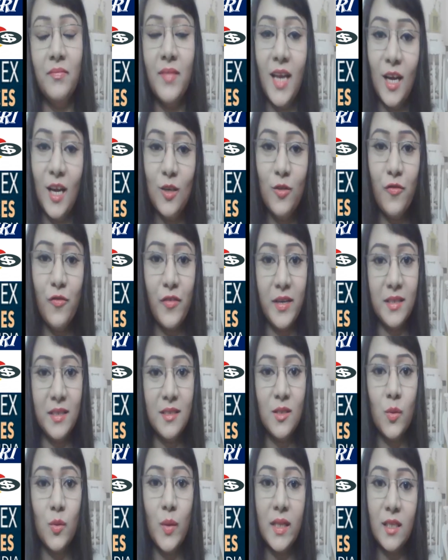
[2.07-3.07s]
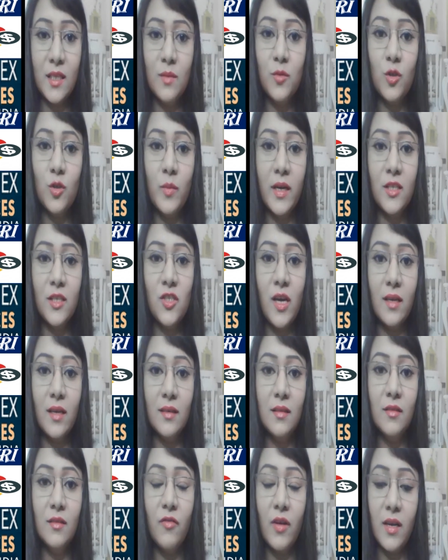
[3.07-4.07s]
Hello friends, welcome to my
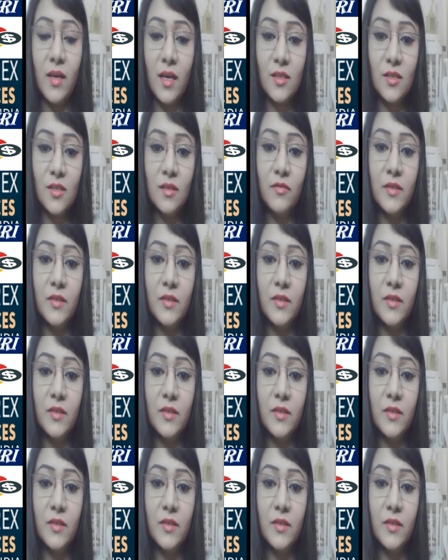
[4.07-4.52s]
channel Financial